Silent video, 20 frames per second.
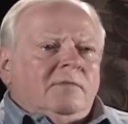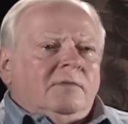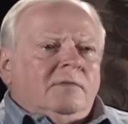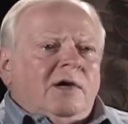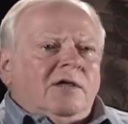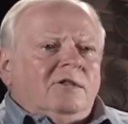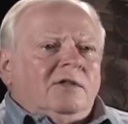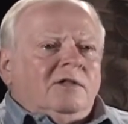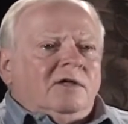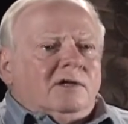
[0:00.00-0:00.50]

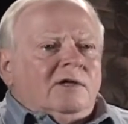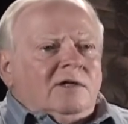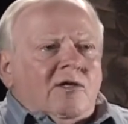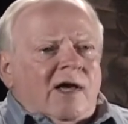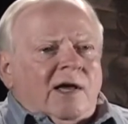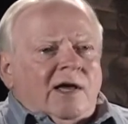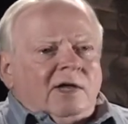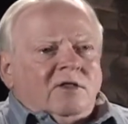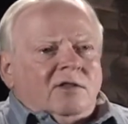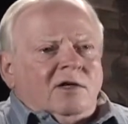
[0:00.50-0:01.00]
make the
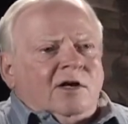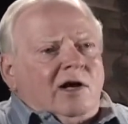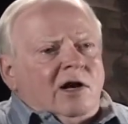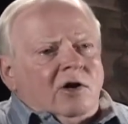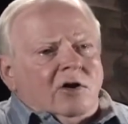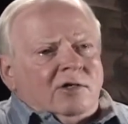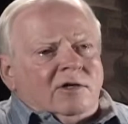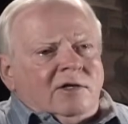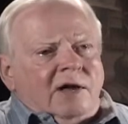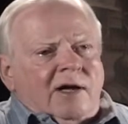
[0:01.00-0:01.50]
attack, the
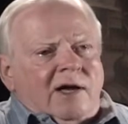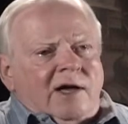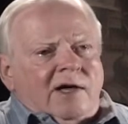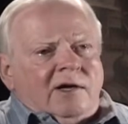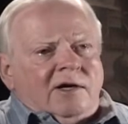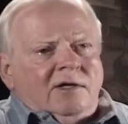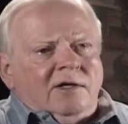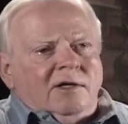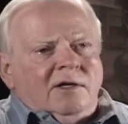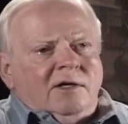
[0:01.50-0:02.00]
air
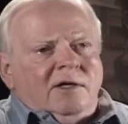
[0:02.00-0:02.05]
attack,